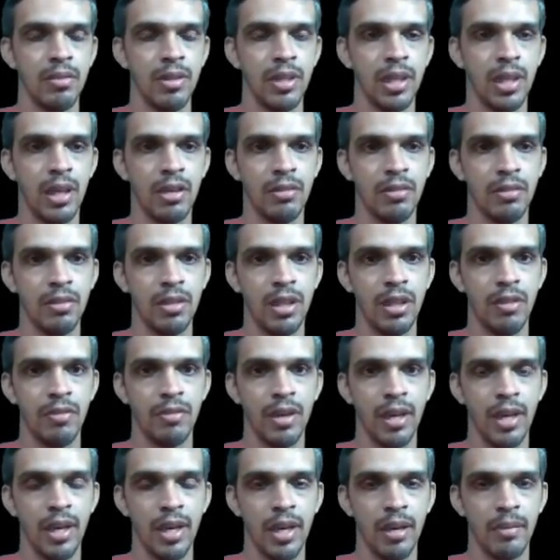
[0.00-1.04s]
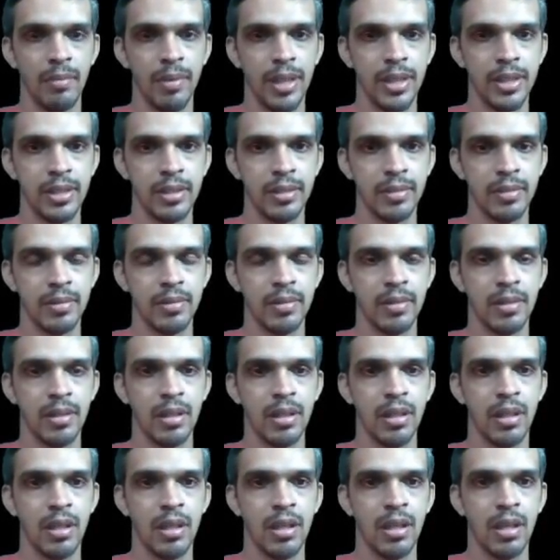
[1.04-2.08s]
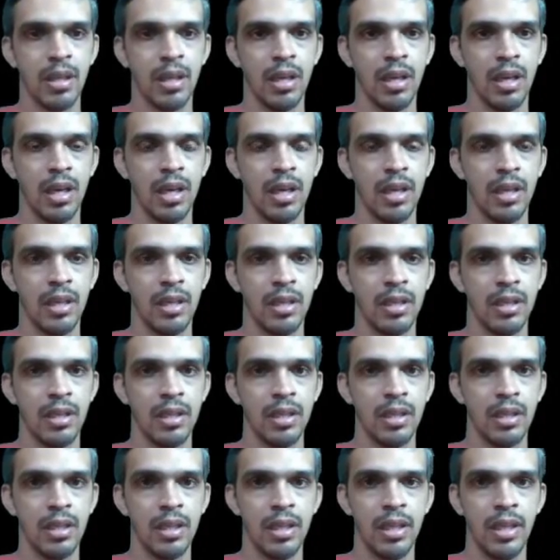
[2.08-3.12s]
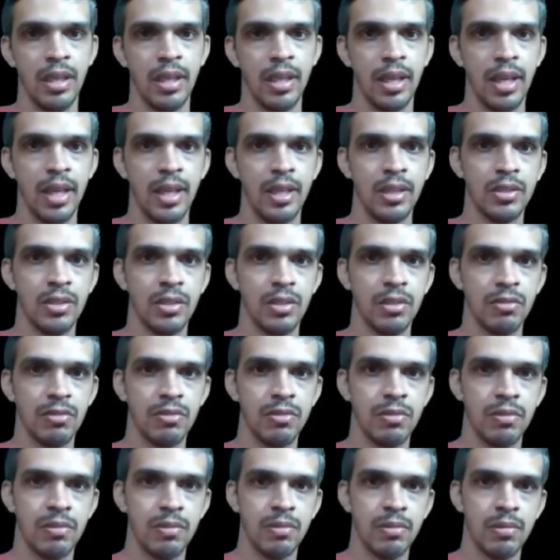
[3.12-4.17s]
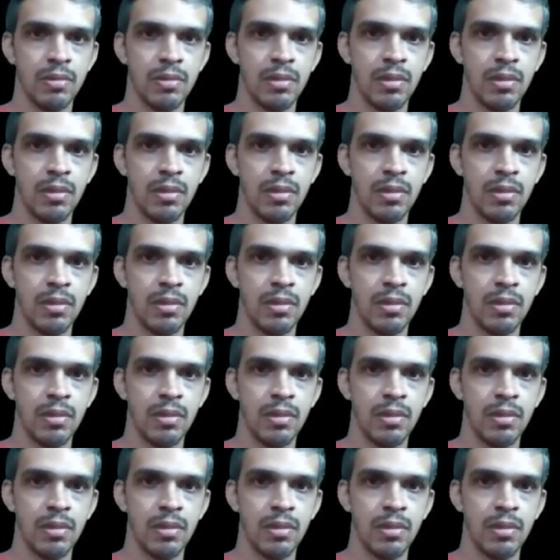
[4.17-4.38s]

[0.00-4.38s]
So we have different elements, and in the case of